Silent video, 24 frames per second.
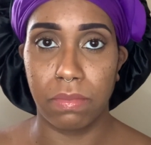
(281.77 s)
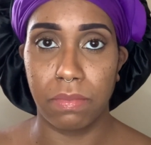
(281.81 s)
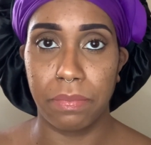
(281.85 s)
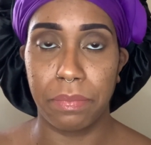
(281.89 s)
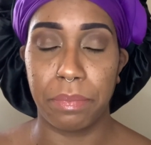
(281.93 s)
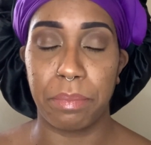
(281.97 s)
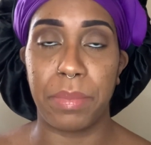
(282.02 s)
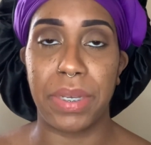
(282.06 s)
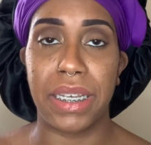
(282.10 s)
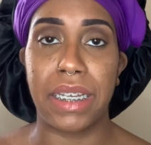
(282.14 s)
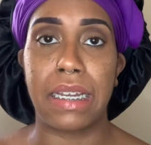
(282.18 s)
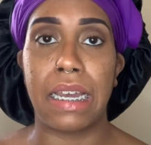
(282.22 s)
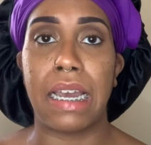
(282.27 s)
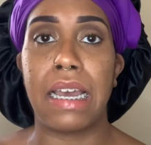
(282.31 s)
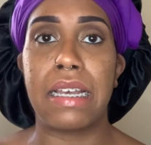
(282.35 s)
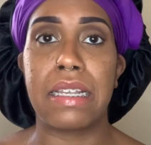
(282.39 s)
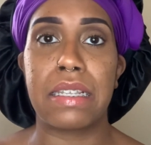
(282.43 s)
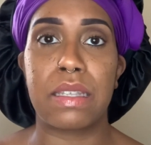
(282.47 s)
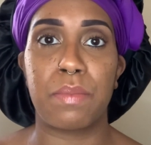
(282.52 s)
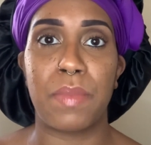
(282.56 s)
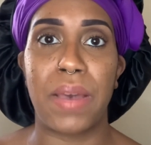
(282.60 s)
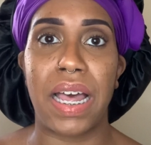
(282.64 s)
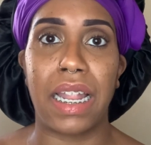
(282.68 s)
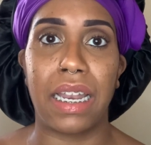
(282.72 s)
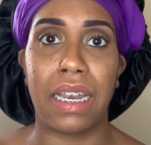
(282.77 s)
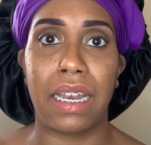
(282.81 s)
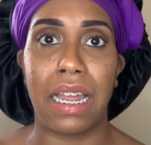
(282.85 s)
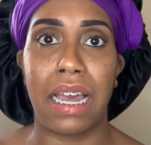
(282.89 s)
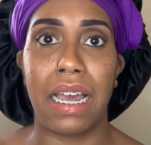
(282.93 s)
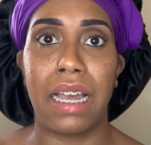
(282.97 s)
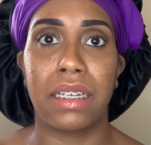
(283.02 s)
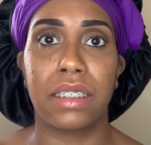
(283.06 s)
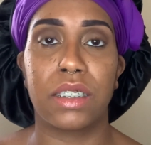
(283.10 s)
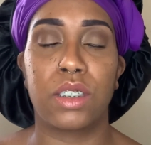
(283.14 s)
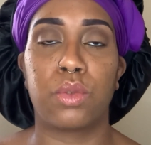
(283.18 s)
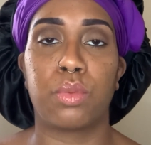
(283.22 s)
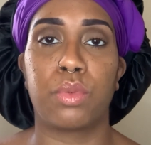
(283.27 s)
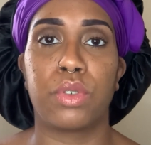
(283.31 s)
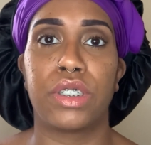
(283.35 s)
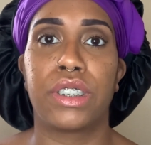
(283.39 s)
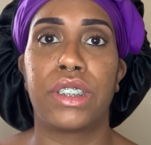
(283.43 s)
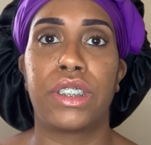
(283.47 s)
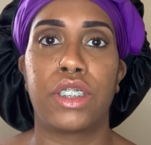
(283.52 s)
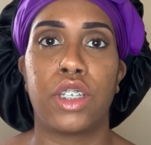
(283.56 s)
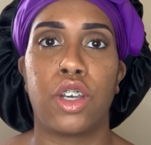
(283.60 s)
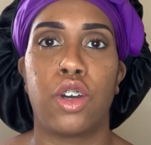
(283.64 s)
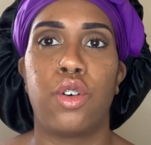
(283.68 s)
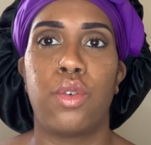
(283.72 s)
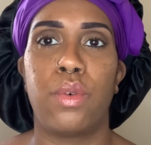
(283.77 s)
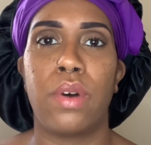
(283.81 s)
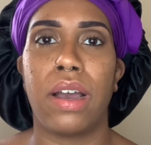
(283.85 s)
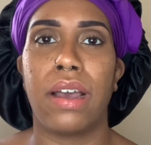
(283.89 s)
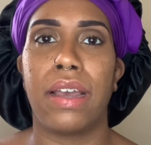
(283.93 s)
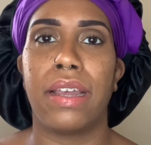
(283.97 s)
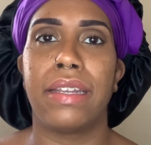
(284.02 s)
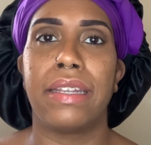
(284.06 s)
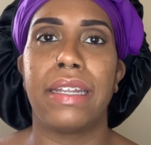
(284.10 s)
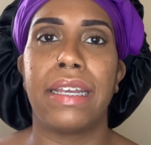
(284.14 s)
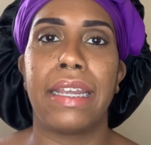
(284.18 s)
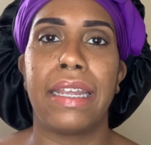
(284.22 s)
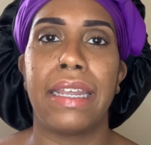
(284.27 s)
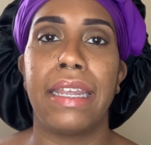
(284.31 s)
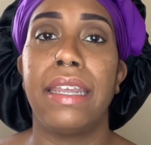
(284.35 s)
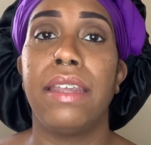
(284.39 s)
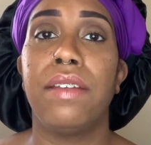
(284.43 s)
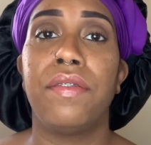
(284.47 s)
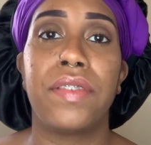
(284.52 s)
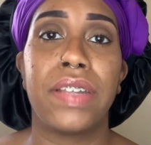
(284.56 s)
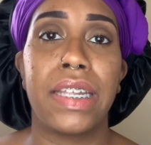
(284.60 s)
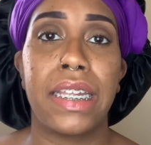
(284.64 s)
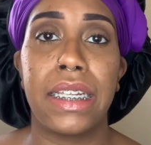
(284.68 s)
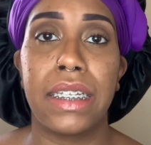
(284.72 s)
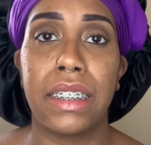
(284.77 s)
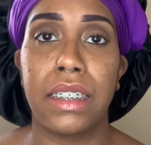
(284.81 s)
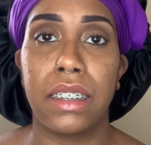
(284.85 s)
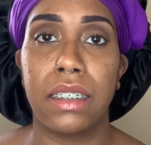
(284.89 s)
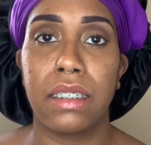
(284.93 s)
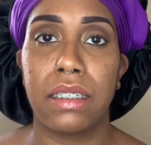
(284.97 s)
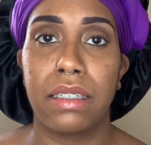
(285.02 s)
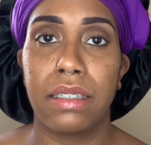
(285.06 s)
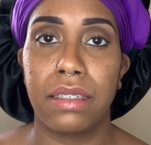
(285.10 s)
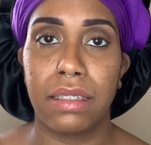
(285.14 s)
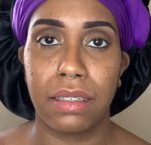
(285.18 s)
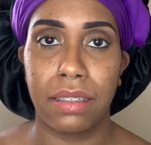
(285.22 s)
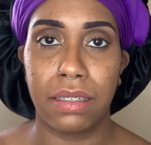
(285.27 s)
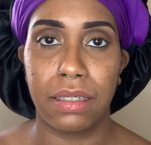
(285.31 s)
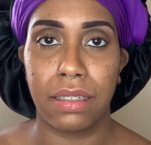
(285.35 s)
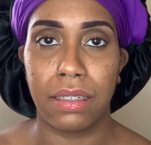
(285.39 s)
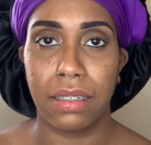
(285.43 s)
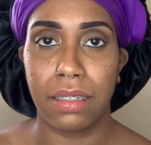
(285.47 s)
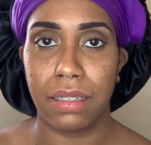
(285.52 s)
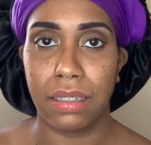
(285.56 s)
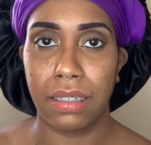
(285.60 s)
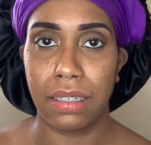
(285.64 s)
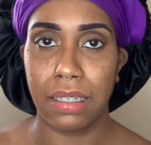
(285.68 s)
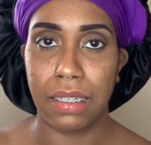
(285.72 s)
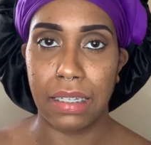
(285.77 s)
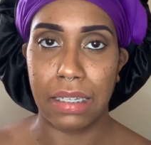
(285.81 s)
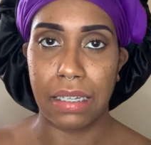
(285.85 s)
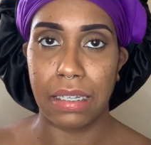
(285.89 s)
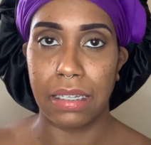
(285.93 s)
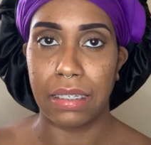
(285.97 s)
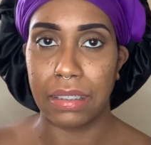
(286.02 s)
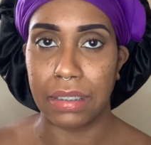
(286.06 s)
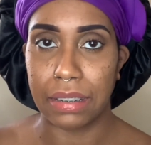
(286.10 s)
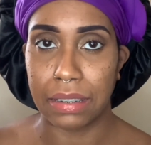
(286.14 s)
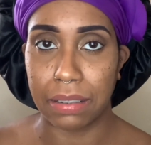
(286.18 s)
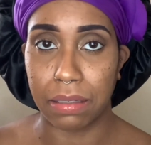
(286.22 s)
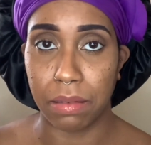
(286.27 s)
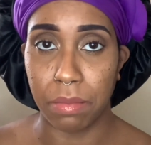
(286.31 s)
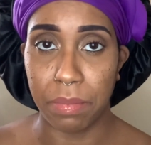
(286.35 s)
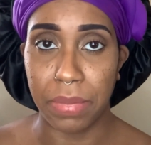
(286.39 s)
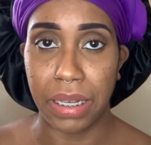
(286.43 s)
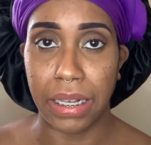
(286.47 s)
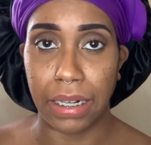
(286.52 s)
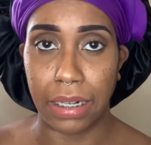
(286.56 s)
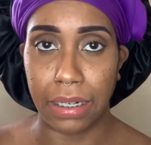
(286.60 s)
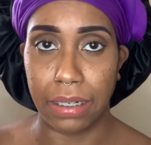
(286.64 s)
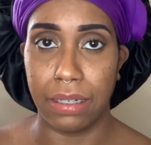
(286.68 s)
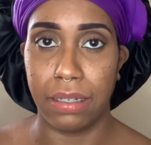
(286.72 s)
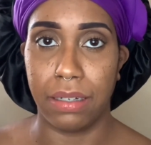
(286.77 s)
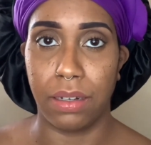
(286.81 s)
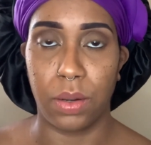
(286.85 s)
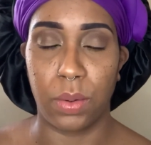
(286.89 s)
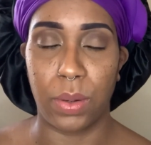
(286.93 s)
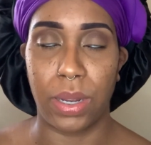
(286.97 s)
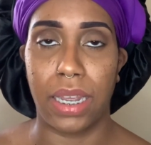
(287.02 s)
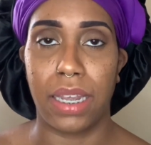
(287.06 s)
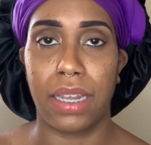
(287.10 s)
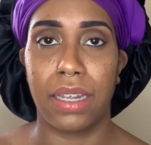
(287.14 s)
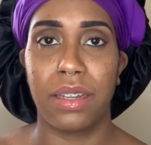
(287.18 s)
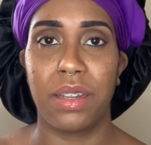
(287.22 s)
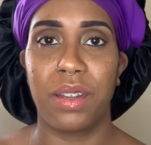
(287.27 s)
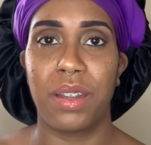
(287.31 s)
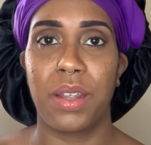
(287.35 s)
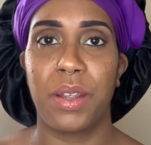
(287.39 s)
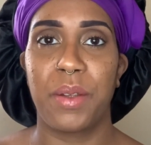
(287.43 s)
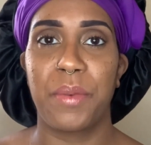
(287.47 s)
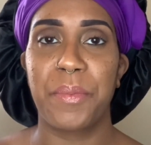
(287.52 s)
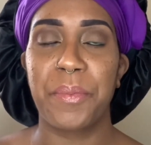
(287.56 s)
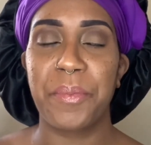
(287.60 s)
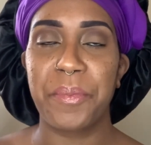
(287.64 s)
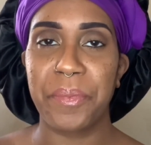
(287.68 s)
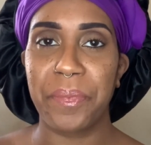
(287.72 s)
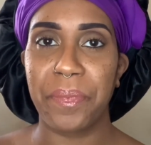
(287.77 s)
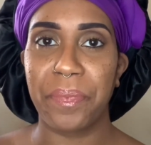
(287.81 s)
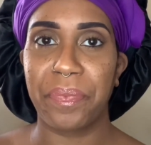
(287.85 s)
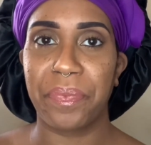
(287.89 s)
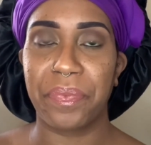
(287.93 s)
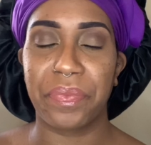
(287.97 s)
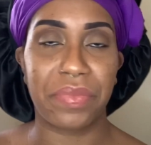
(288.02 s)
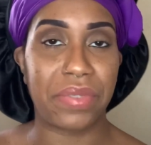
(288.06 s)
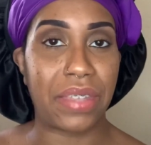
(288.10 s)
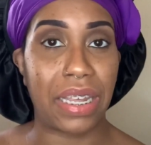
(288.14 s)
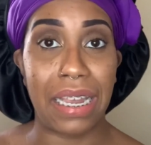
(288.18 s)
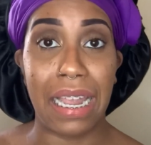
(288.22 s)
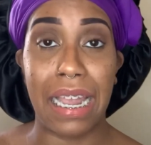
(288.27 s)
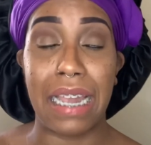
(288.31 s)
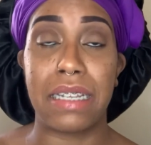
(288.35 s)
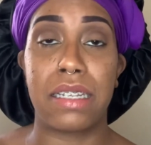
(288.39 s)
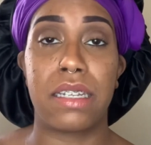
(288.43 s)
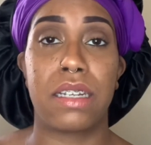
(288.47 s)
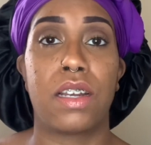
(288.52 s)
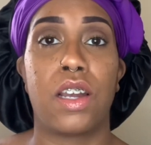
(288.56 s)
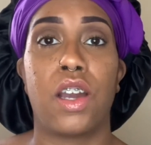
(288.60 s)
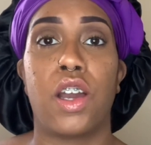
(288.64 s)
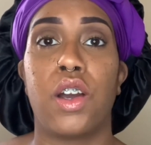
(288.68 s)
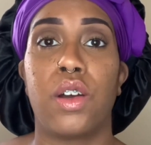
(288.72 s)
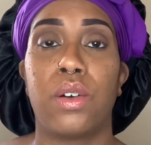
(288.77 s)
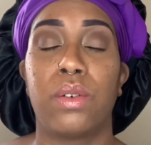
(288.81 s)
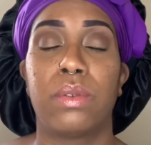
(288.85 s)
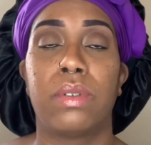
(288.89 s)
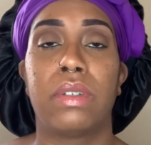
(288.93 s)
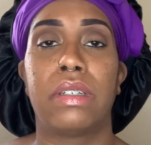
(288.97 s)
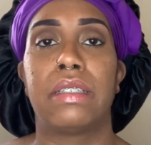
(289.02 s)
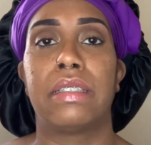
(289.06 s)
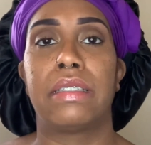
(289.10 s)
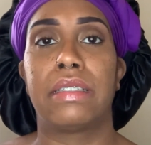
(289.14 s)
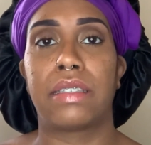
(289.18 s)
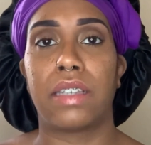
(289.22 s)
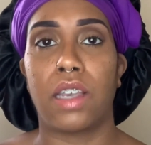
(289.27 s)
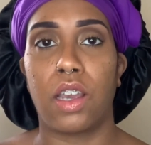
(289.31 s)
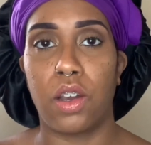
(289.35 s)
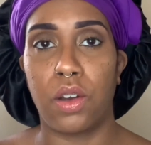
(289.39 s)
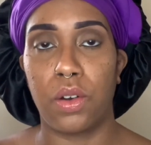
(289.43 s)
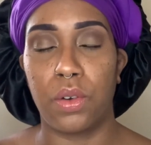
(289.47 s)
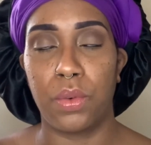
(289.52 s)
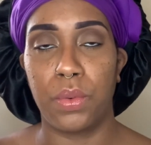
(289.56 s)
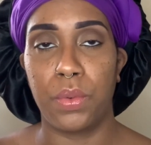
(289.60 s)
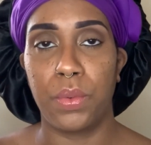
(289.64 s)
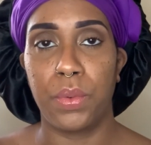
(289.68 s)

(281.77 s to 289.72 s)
because my locks were so uneven to me, okay, they had to go. So